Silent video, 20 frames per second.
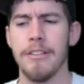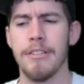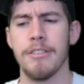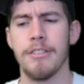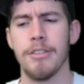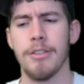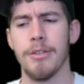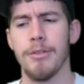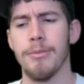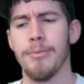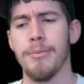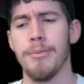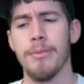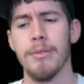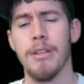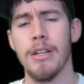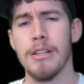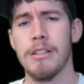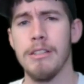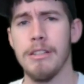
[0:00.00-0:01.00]
so
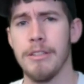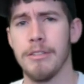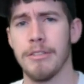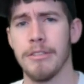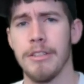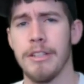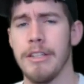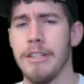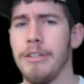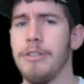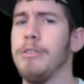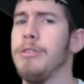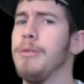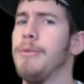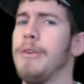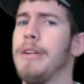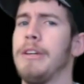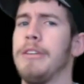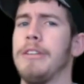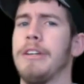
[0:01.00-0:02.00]
luckily there's a lot of YouTube
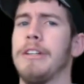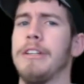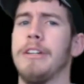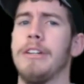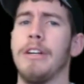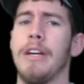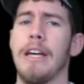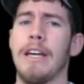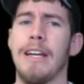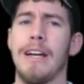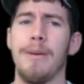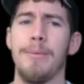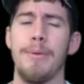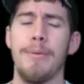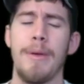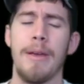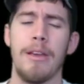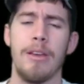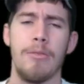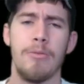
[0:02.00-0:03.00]
videos out there, and I'll be
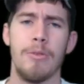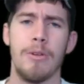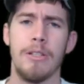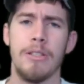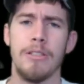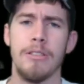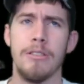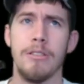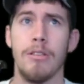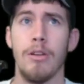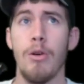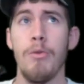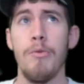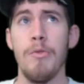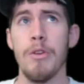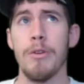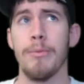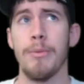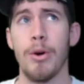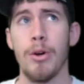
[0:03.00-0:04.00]
making one hopefully
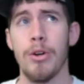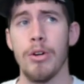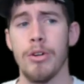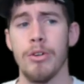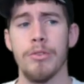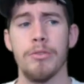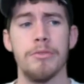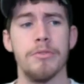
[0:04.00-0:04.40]
tomorrow,